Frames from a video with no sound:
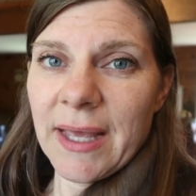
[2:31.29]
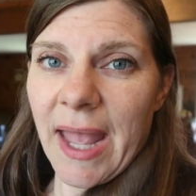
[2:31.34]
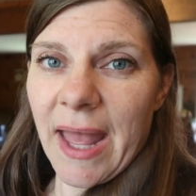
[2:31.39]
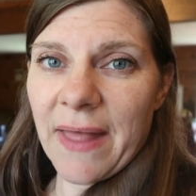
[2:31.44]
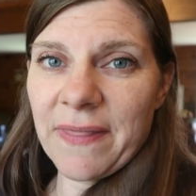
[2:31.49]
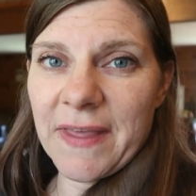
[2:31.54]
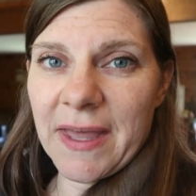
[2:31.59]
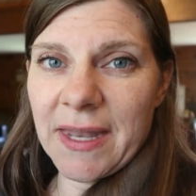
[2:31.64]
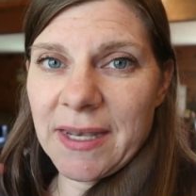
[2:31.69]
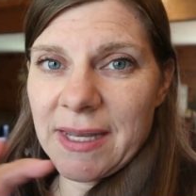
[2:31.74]

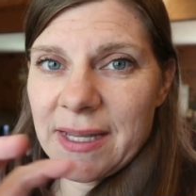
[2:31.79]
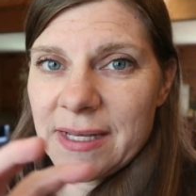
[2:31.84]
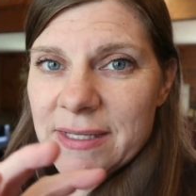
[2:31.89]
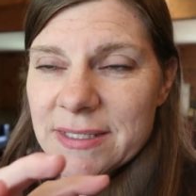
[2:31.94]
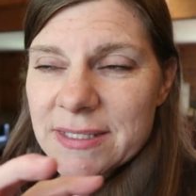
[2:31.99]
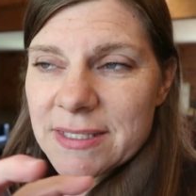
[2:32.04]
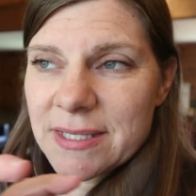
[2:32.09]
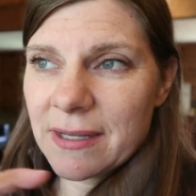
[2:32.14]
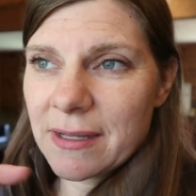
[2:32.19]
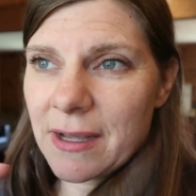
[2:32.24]
And then
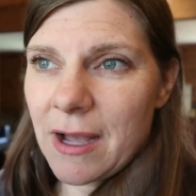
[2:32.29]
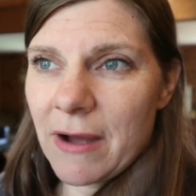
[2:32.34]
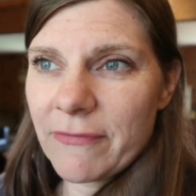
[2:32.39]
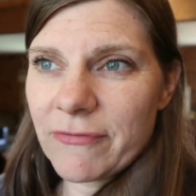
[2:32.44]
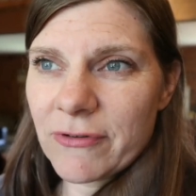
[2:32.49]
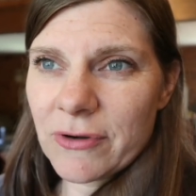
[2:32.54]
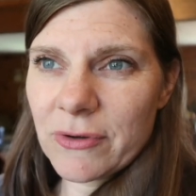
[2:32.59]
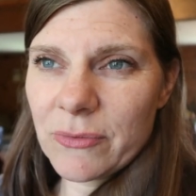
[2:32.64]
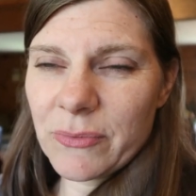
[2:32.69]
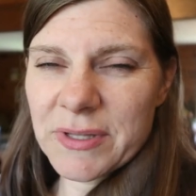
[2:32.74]
it's
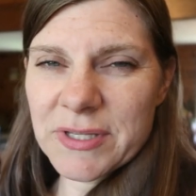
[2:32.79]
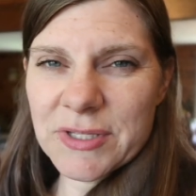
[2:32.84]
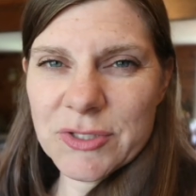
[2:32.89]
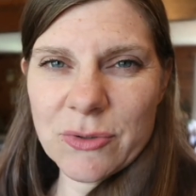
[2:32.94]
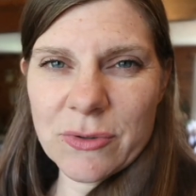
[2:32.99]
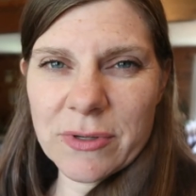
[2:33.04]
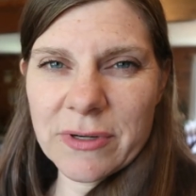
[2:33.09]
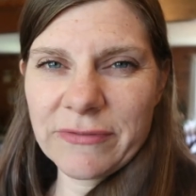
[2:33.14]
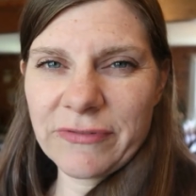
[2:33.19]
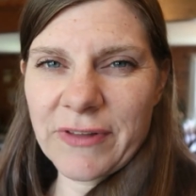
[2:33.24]
covered with
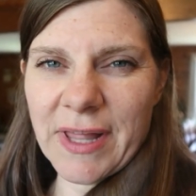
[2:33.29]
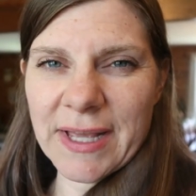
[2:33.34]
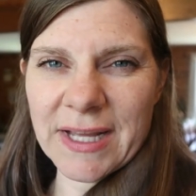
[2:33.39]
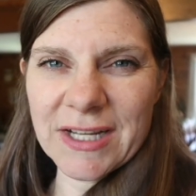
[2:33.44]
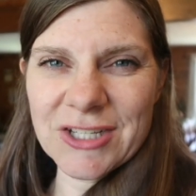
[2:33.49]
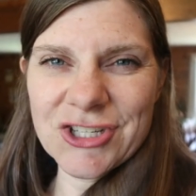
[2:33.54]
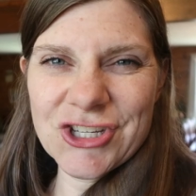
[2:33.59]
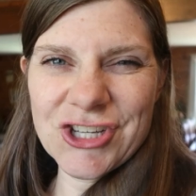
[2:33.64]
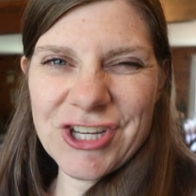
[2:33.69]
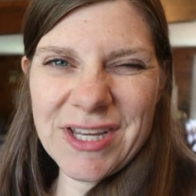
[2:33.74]
sort of like
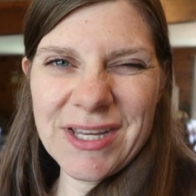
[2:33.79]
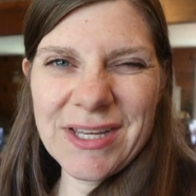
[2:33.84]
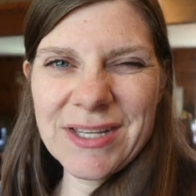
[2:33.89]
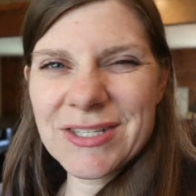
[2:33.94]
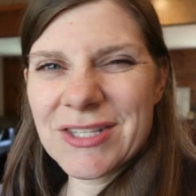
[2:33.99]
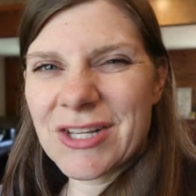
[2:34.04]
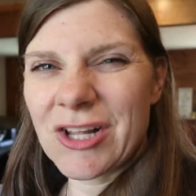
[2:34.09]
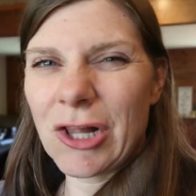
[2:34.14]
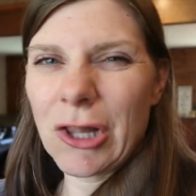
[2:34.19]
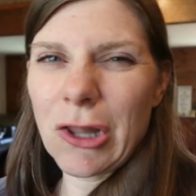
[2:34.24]
a
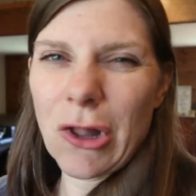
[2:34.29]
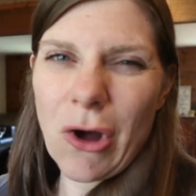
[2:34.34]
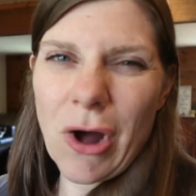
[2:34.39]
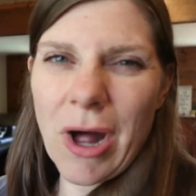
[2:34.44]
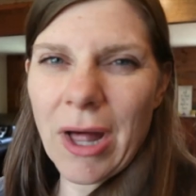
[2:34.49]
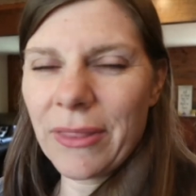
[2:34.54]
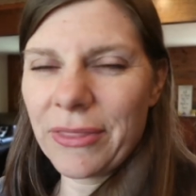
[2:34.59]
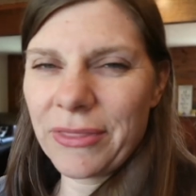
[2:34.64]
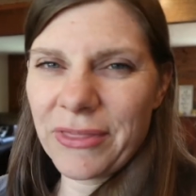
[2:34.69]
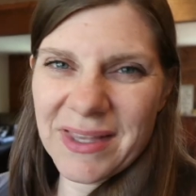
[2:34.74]

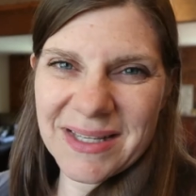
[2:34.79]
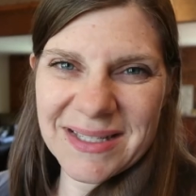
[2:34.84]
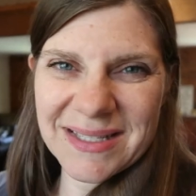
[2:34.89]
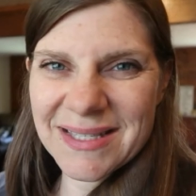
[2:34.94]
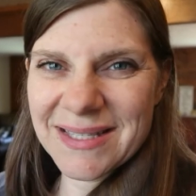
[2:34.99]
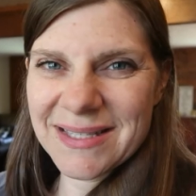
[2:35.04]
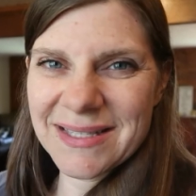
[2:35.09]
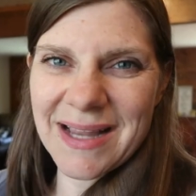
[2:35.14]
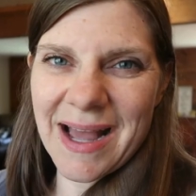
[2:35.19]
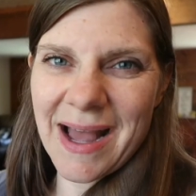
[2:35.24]
cheesecloth
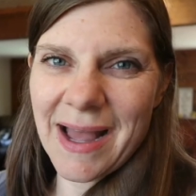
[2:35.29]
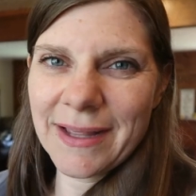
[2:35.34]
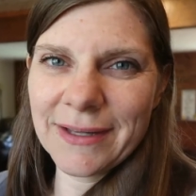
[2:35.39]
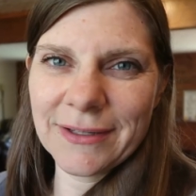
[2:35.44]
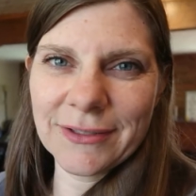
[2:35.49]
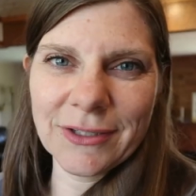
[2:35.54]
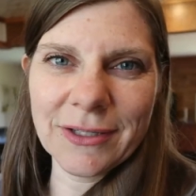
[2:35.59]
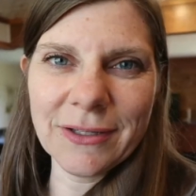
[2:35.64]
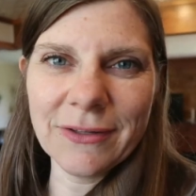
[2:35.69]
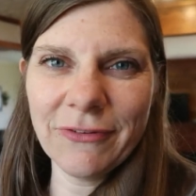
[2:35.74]

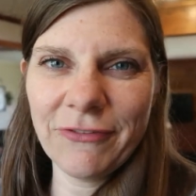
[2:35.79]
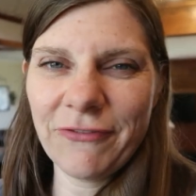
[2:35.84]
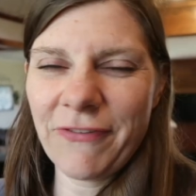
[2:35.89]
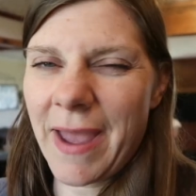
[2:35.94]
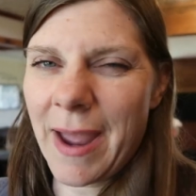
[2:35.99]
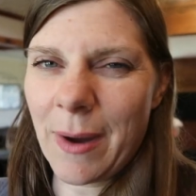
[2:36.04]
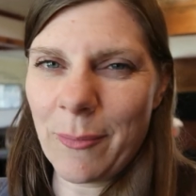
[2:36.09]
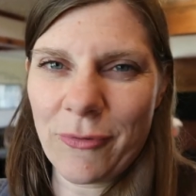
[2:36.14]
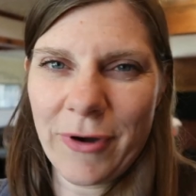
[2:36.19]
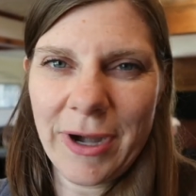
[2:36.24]
style
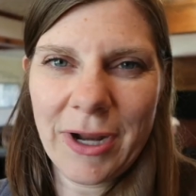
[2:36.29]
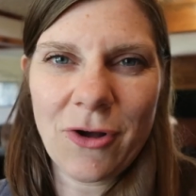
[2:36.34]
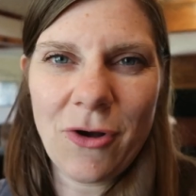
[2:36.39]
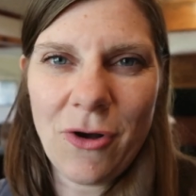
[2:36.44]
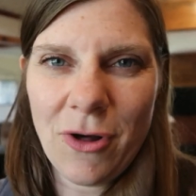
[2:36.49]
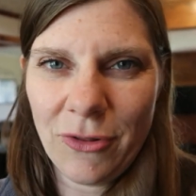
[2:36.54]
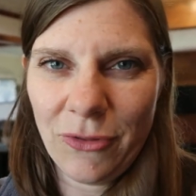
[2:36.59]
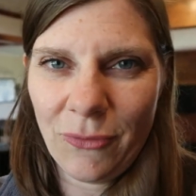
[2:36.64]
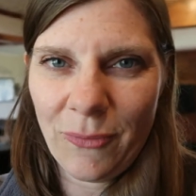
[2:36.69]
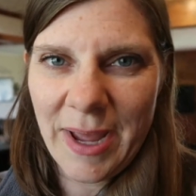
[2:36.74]
fabric
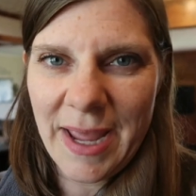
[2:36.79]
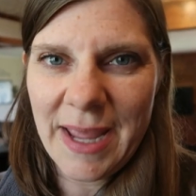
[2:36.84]
all the